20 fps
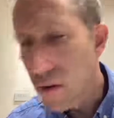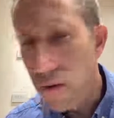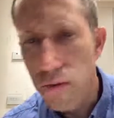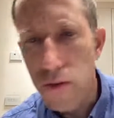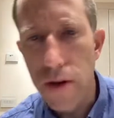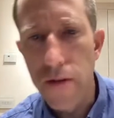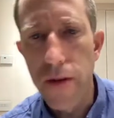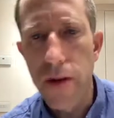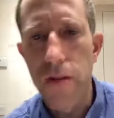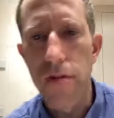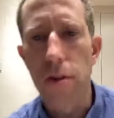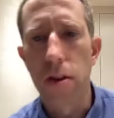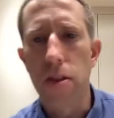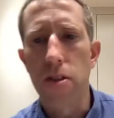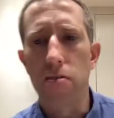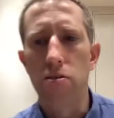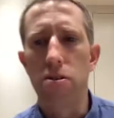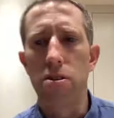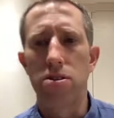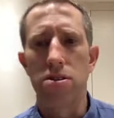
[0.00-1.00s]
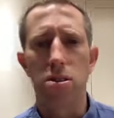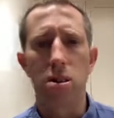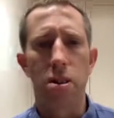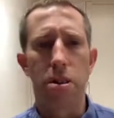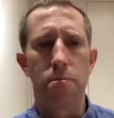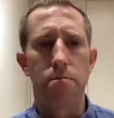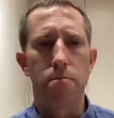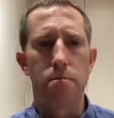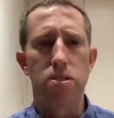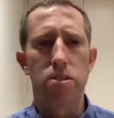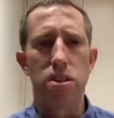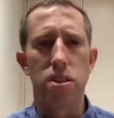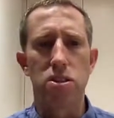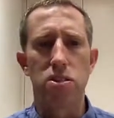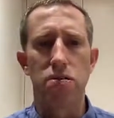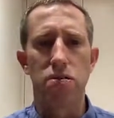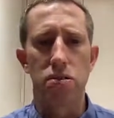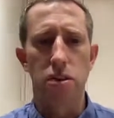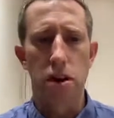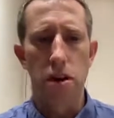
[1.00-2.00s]
river running through the city, does
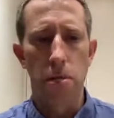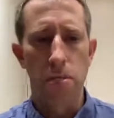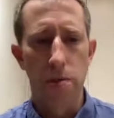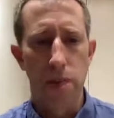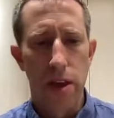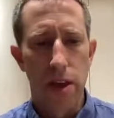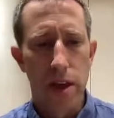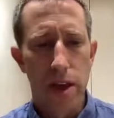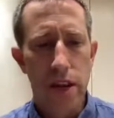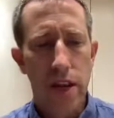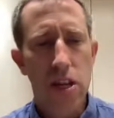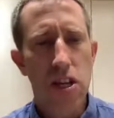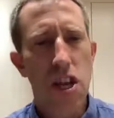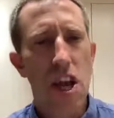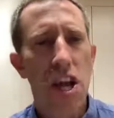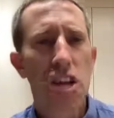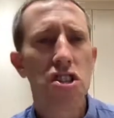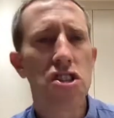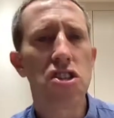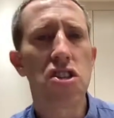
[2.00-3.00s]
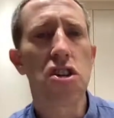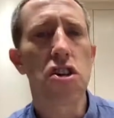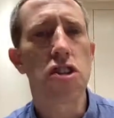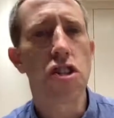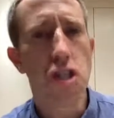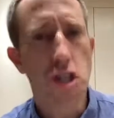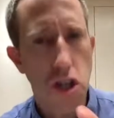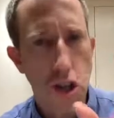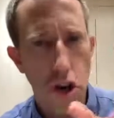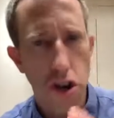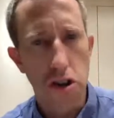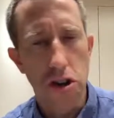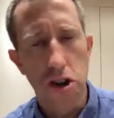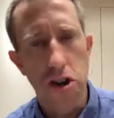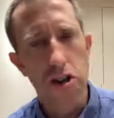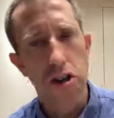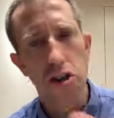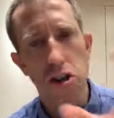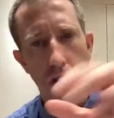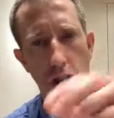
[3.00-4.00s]
flow. He changes the
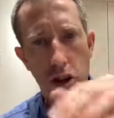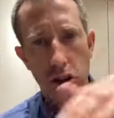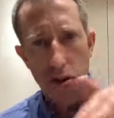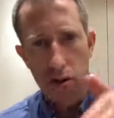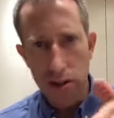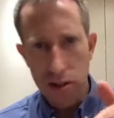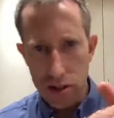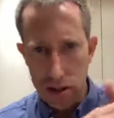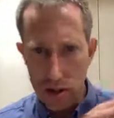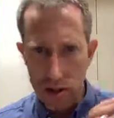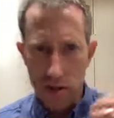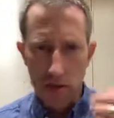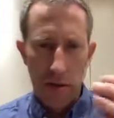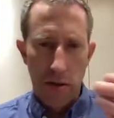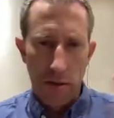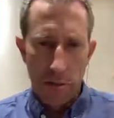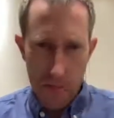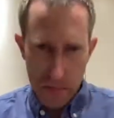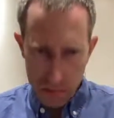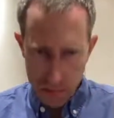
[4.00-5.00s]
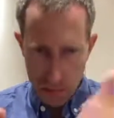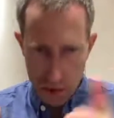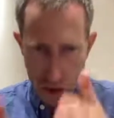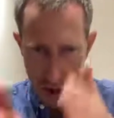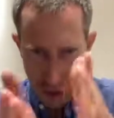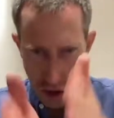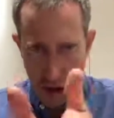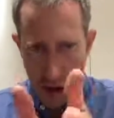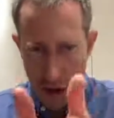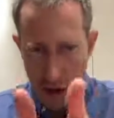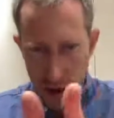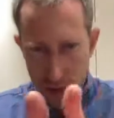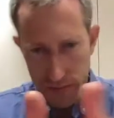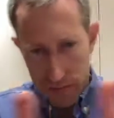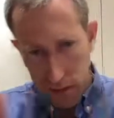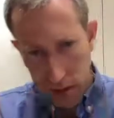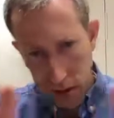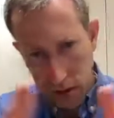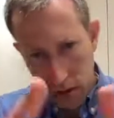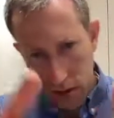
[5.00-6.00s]
charter. To charter is to chart,
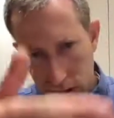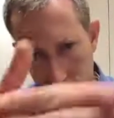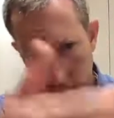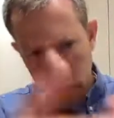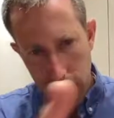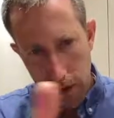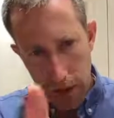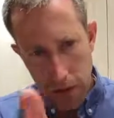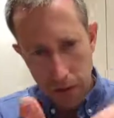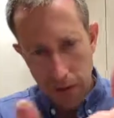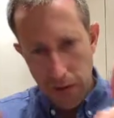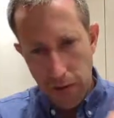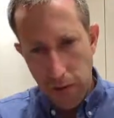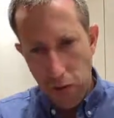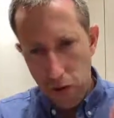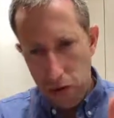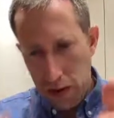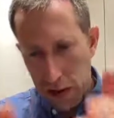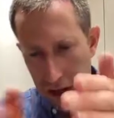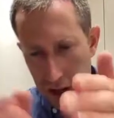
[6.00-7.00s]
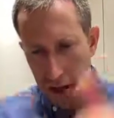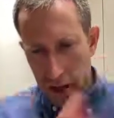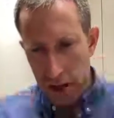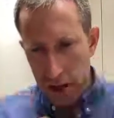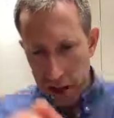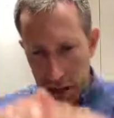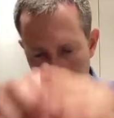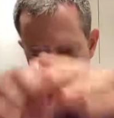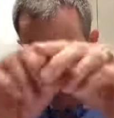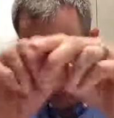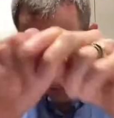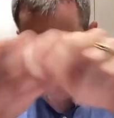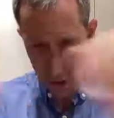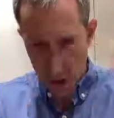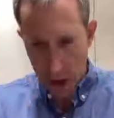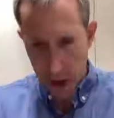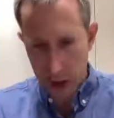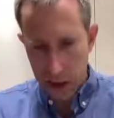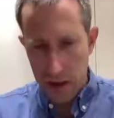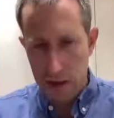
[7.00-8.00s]
right? To force it and to
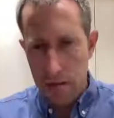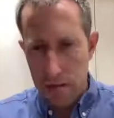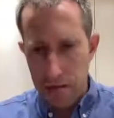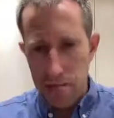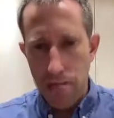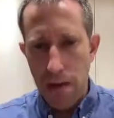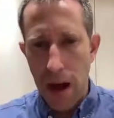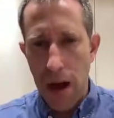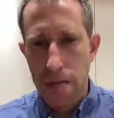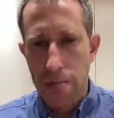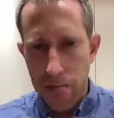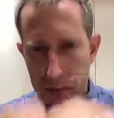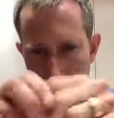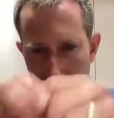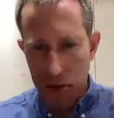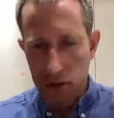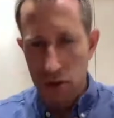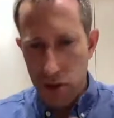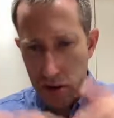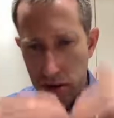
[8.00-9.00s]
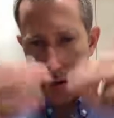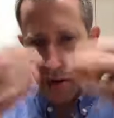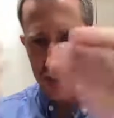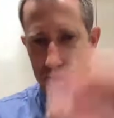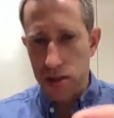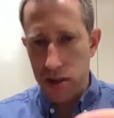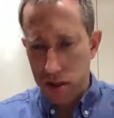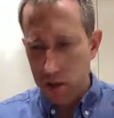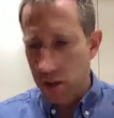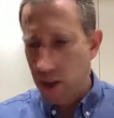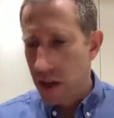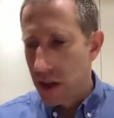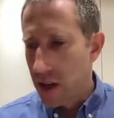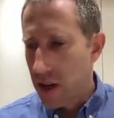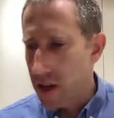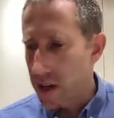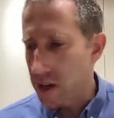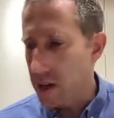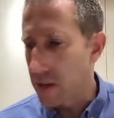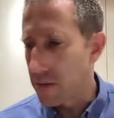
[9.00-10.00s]
put it on a map, to turn it into
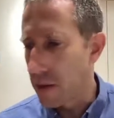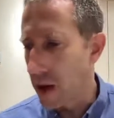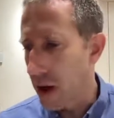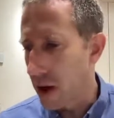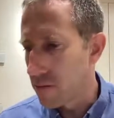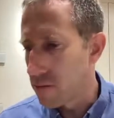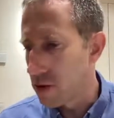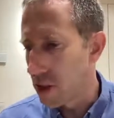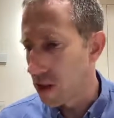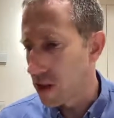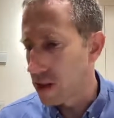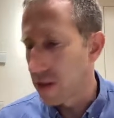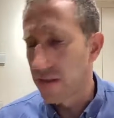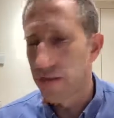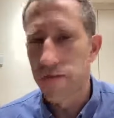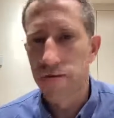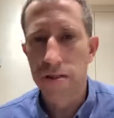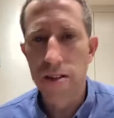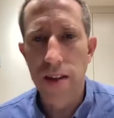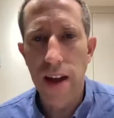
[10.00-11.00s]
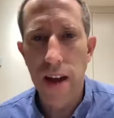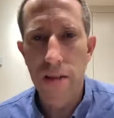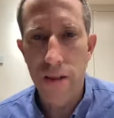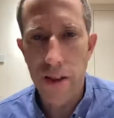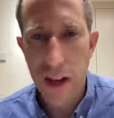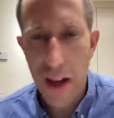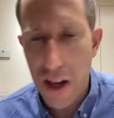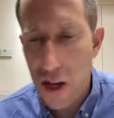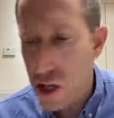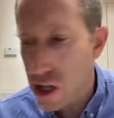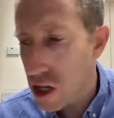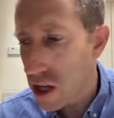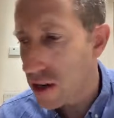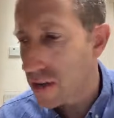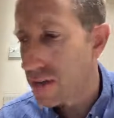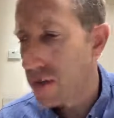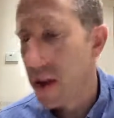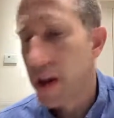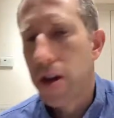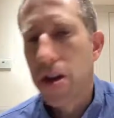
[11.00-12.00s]
some object of
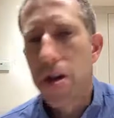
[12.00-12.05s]
navigation,